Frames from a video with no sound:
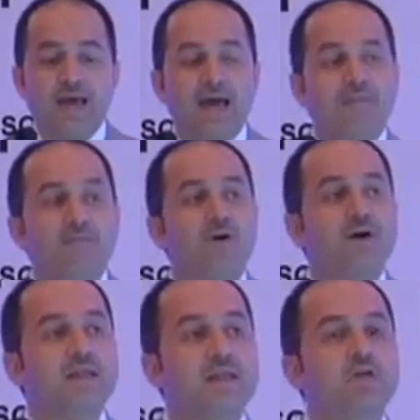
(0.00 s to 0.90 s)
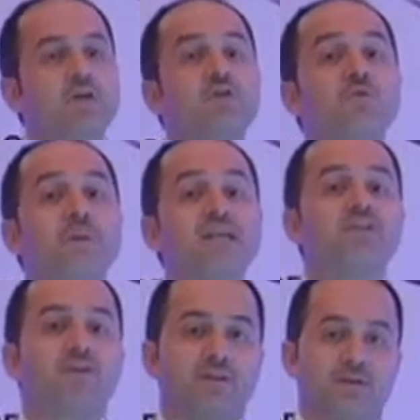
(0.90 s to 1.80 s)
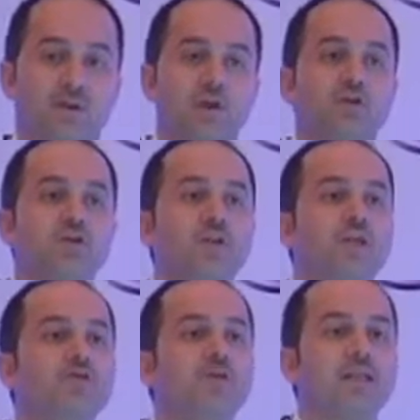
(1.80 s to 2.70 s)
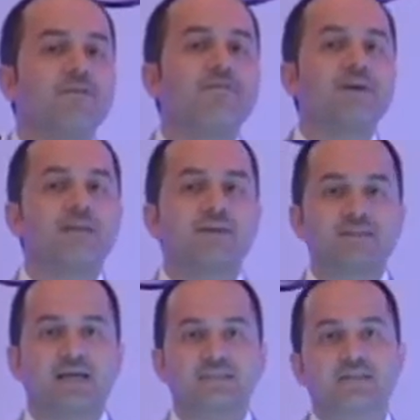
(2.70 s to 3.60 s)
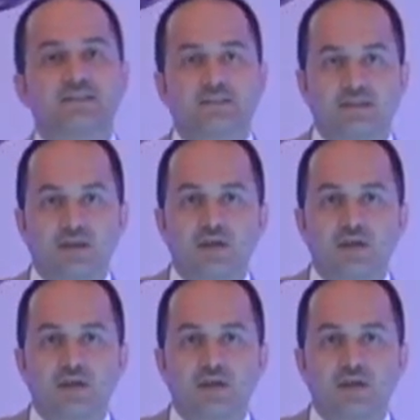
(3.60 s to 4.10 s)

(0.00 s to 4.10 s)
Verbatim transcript: And finally, you need to measure it. You need to kind of feel the success.